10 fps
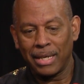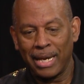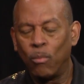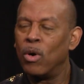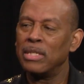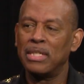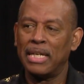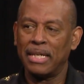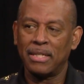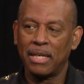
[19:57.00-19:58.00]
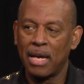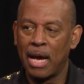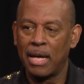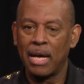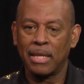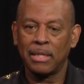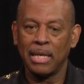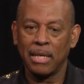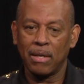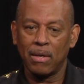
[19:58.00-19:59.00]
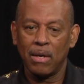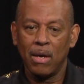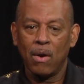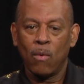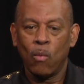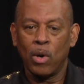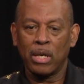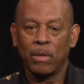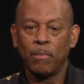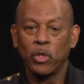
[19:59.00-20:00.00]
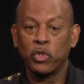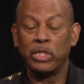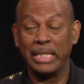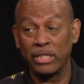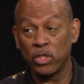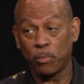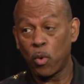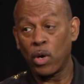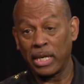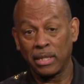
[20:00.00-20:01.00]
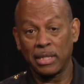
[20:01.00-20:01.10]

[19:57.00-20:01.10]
it wasn't easy. I, right. I, think one of the most disappointing